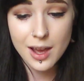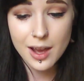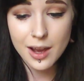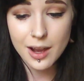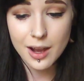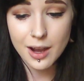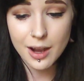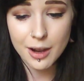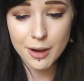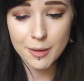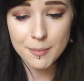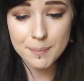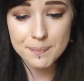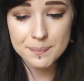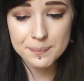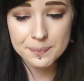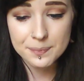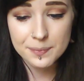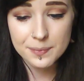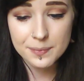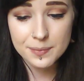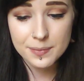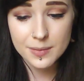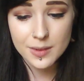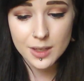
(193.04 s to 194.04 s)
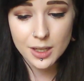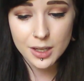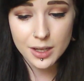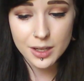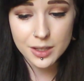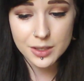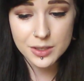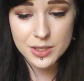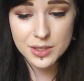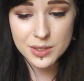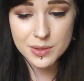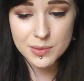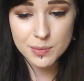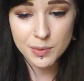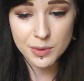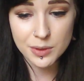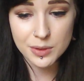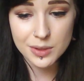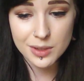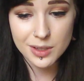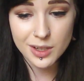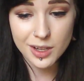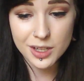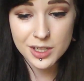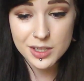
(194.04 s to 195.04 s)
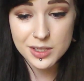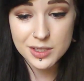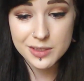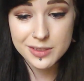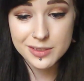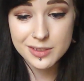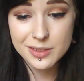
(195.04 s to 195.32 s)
I